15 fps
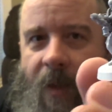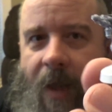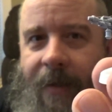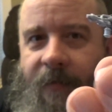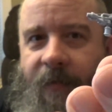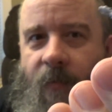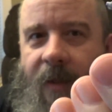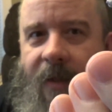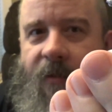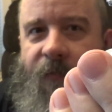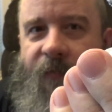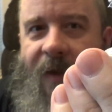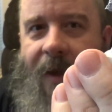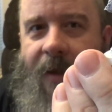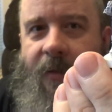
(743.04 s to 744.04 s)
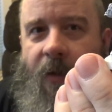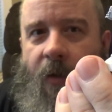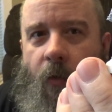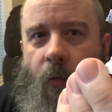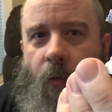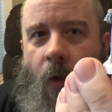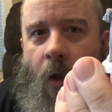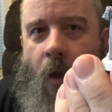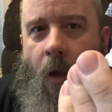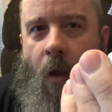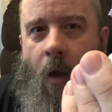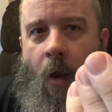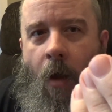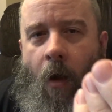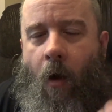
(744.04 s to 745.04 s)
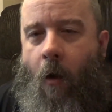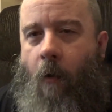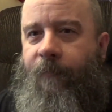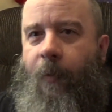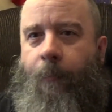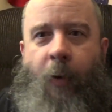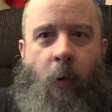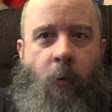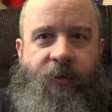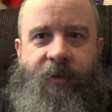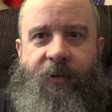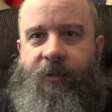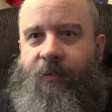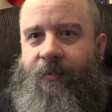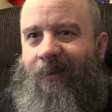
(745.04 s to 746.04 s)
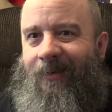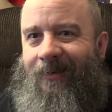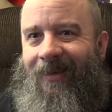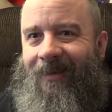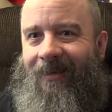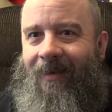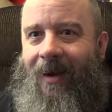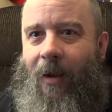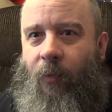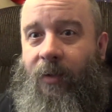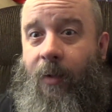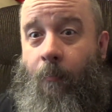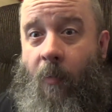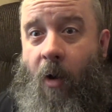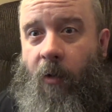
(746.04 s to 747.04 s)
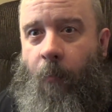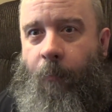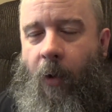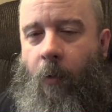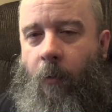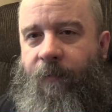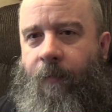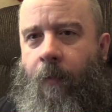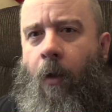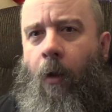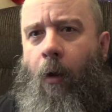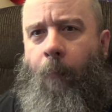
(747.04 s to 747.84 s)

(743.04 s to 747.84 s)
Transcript: I do like the fact they're all their poses, they're not really monopose,